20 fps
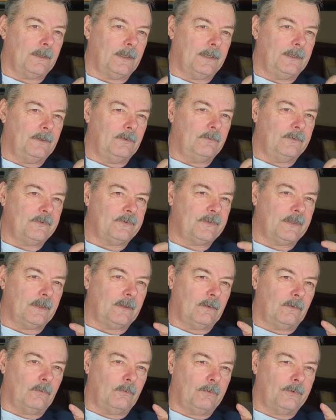I noticed that
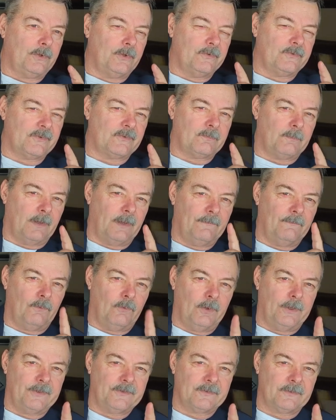the Lord uses my
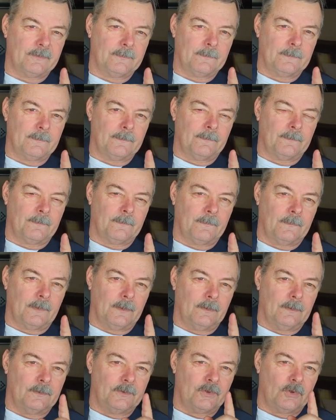voice
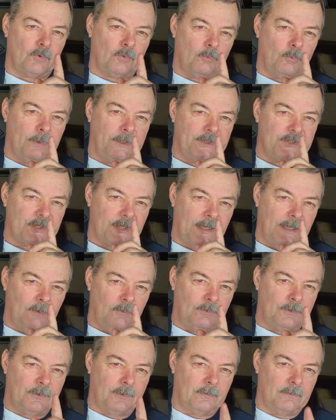to reach
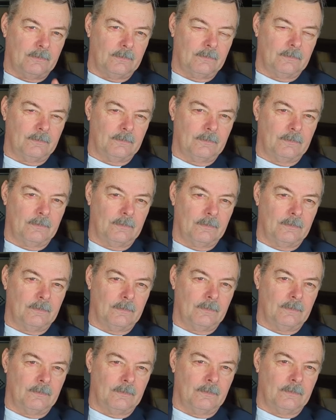out
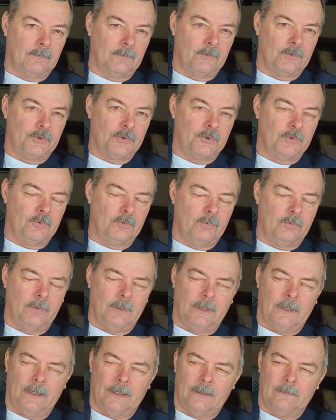
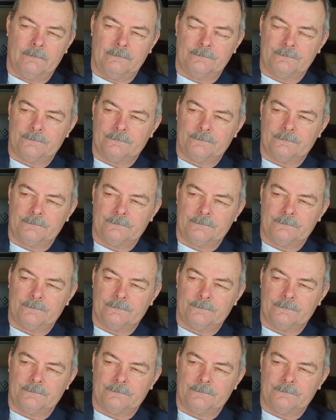to uh,